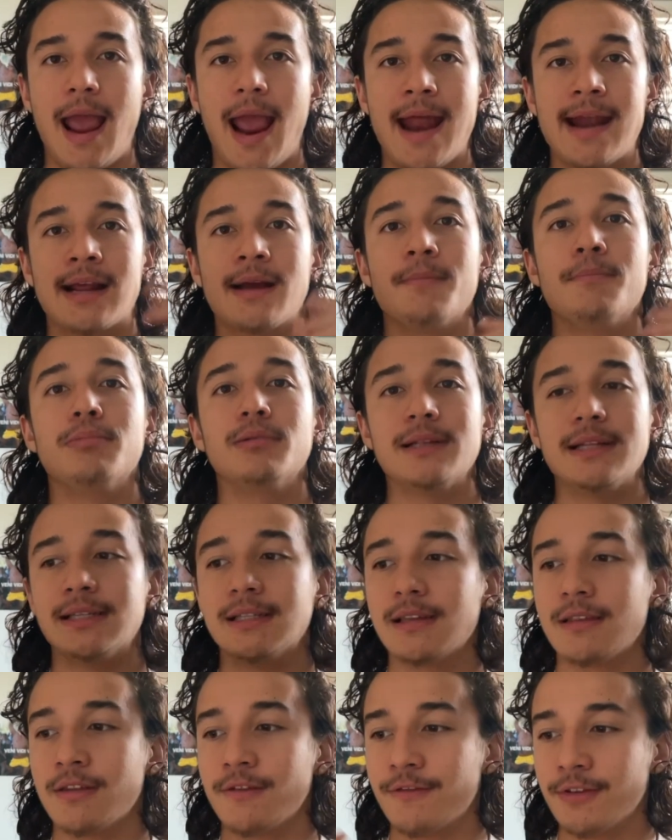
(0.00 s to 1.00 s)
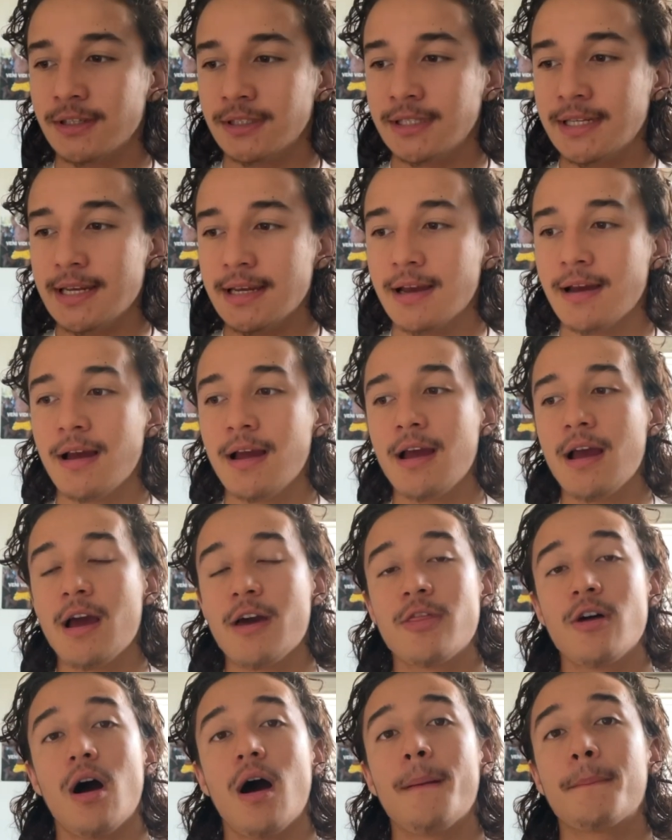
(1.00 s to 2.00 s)
and completes the physique.
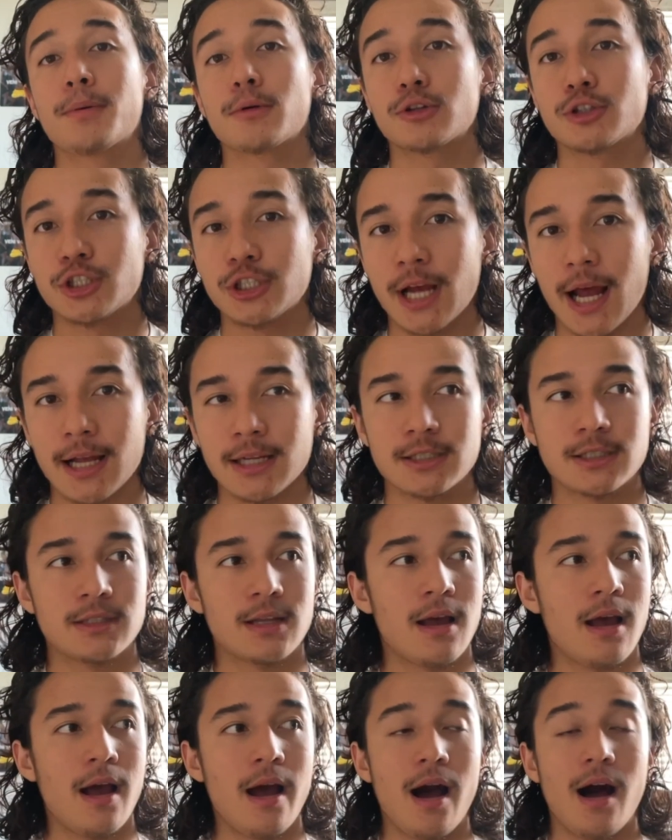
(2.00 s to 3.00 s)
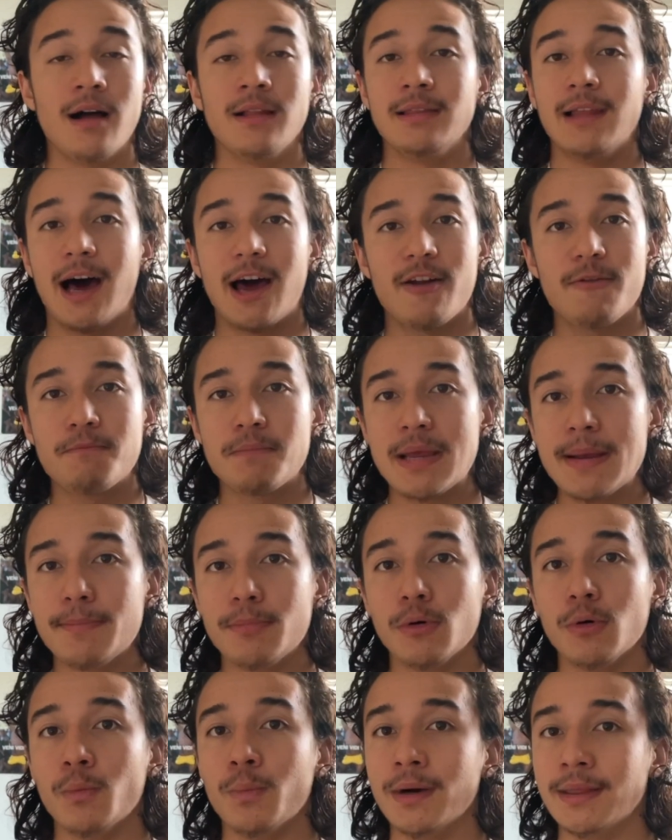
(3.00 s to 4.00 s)
The upper chest, a lot of
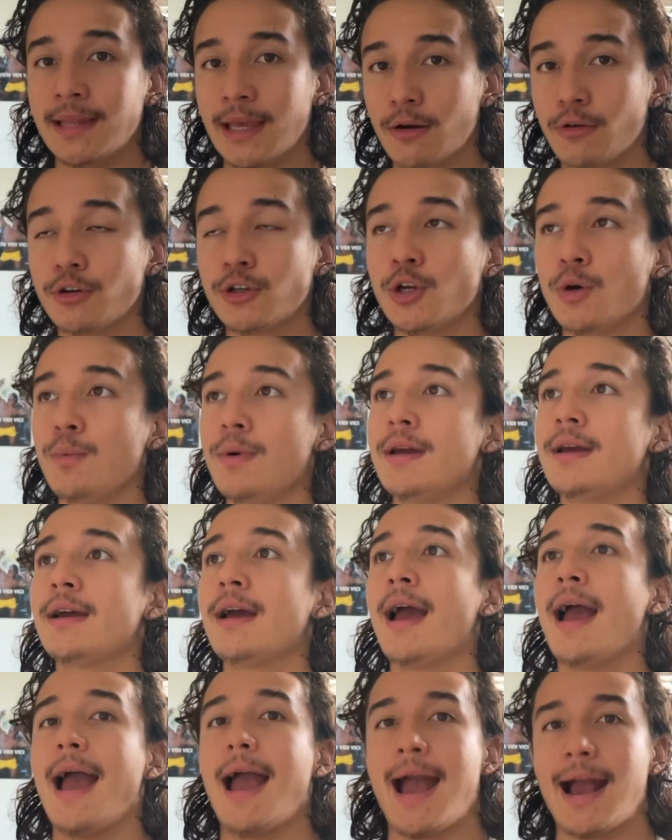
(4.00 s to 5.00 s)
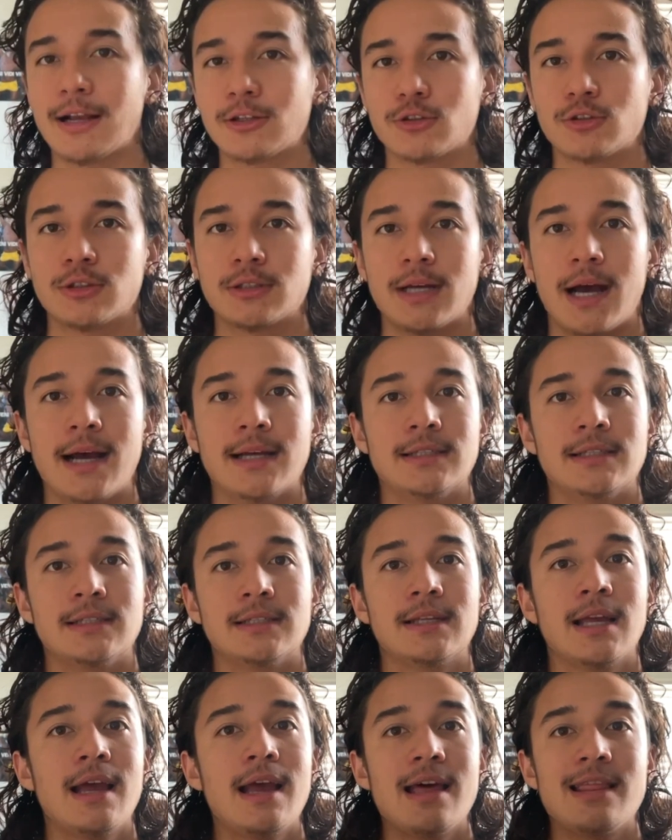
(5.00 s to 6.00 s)
people, when they're doing
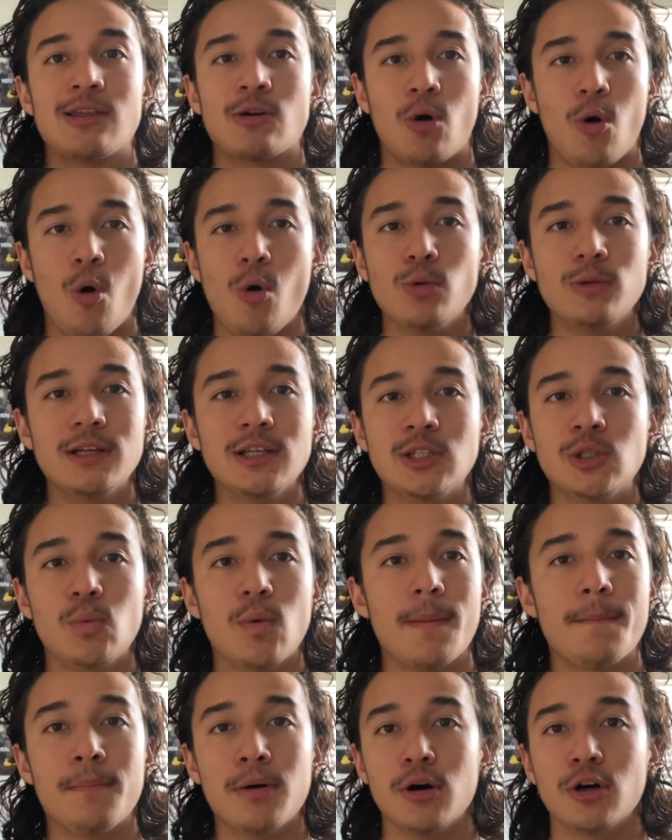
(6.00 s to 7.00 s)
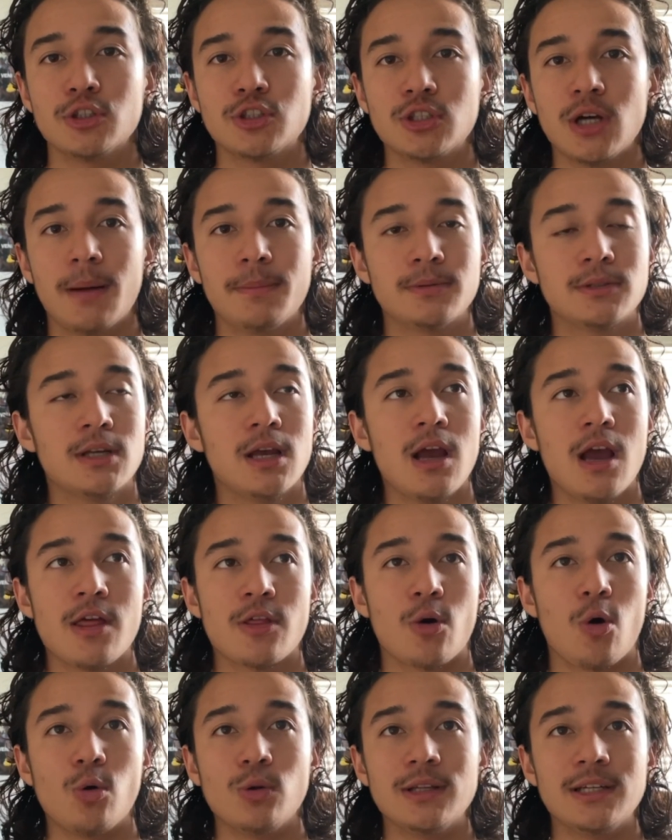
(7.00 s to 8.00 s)
exercises, they're only doing push-ups,
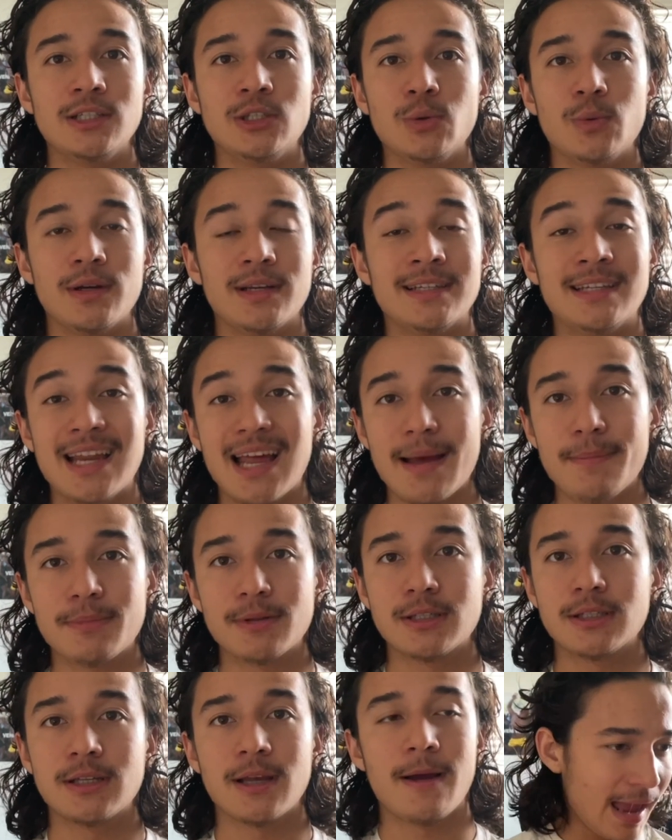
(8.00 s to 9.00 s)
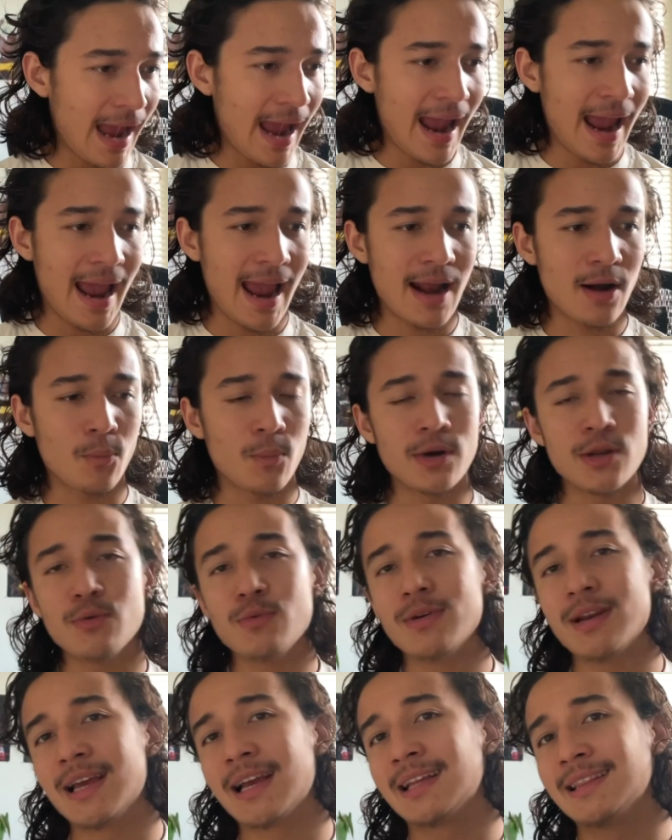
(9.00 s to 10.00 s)
they're only doing dips. And when you
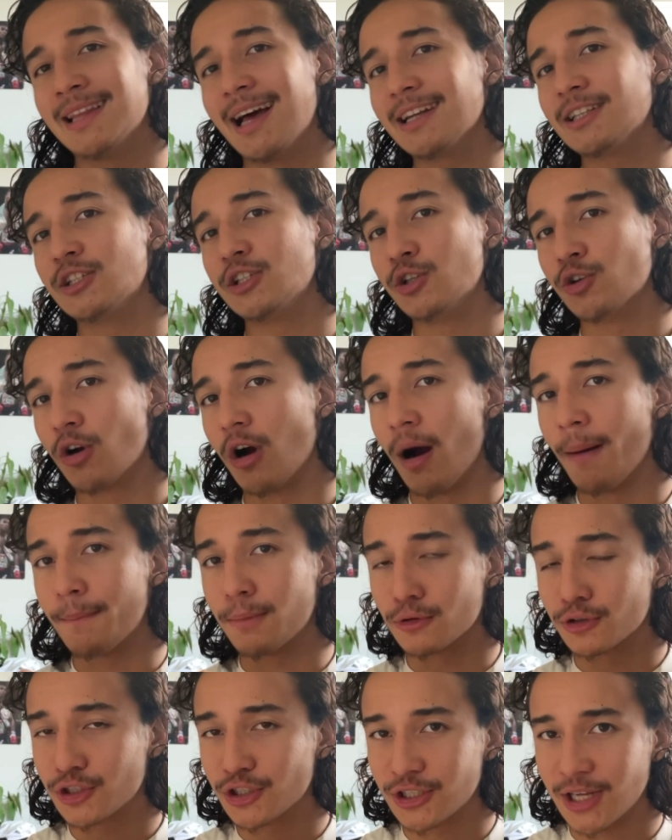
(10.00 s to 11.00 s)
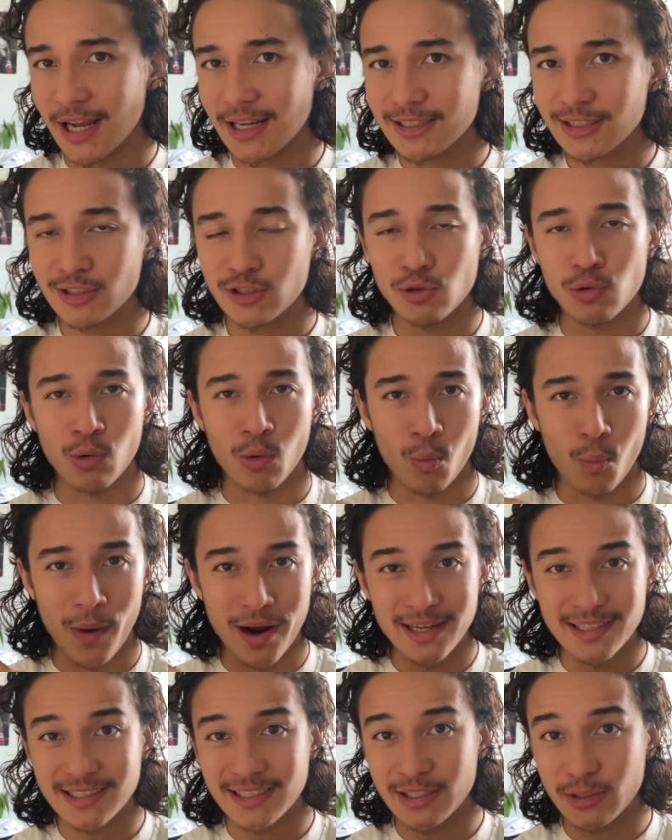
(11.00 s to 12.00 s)
neglect your upper chest, you're
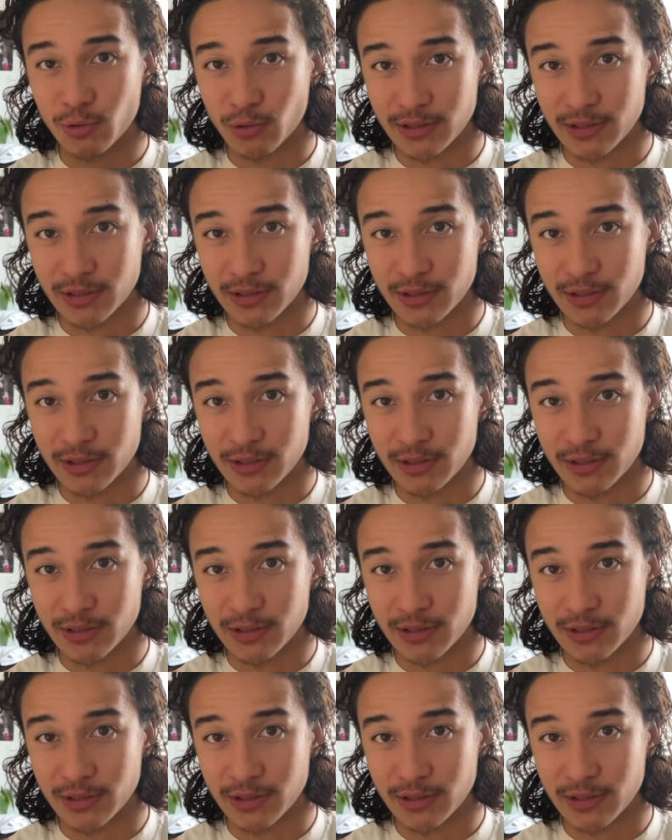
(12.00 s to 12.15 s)
wasting your